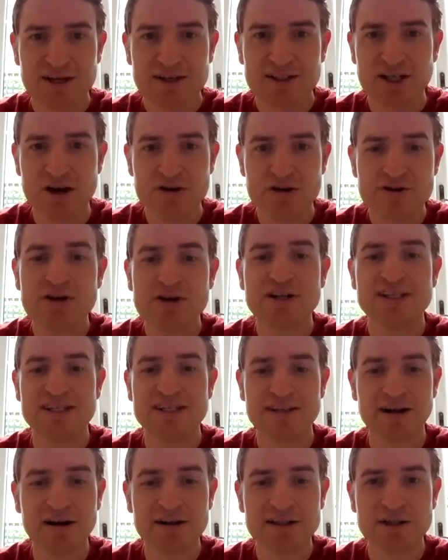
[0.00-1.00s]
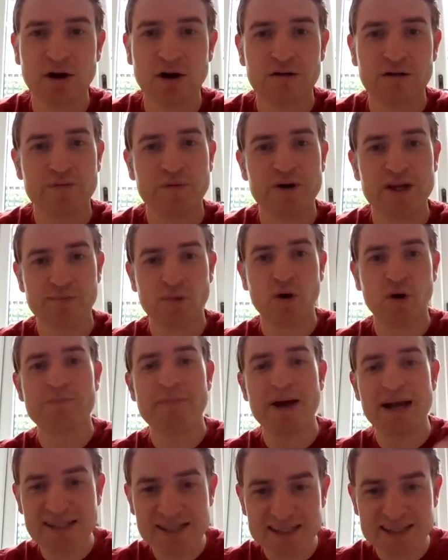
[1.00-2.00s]
So you can start off with a more
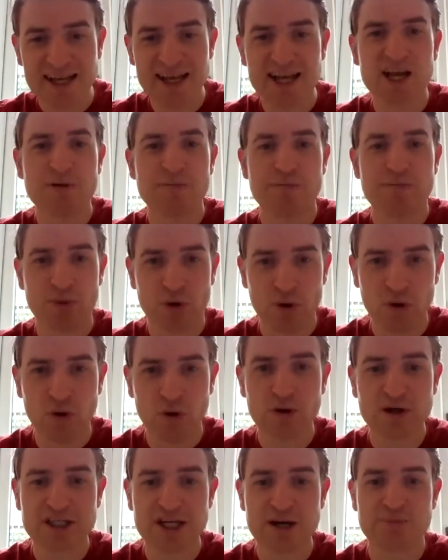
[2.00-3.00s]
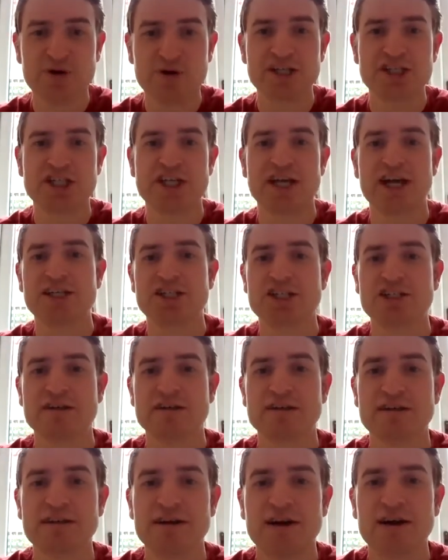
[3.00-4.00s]
basic, broad
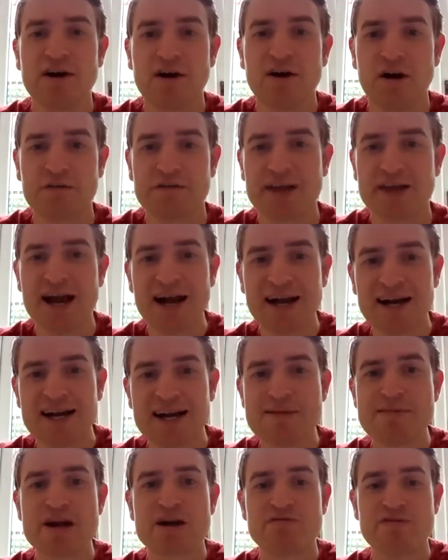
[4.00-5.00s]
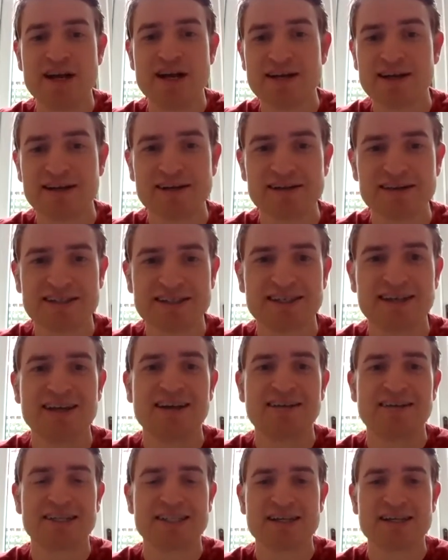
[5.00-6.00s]
appreciation of the academic readings
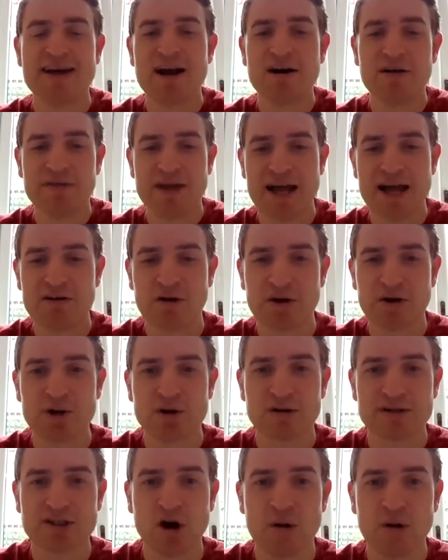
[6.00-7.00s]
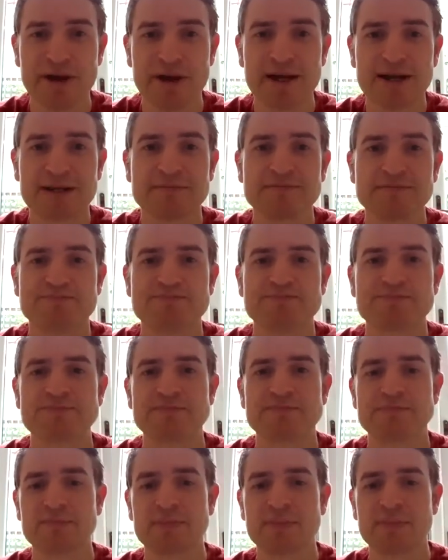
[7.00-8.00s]
that are out there on your topic.
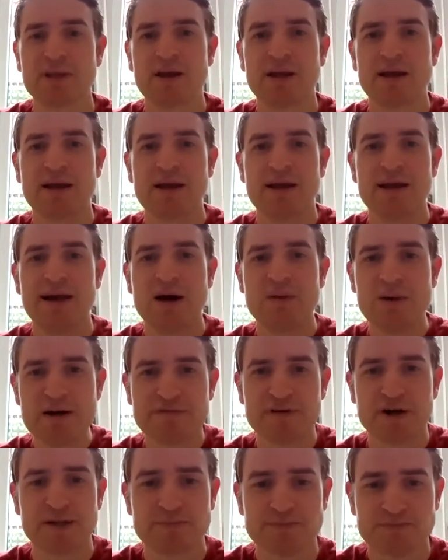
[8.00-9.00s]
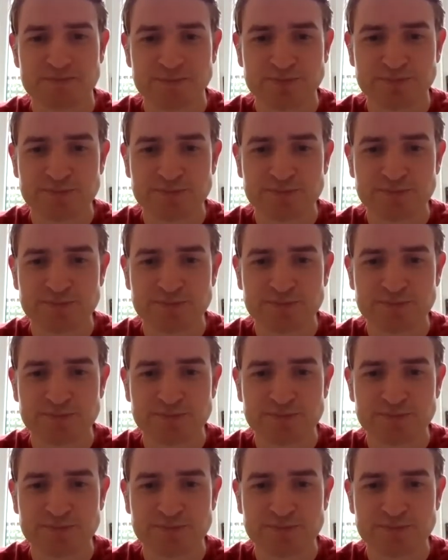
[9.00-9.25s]
However,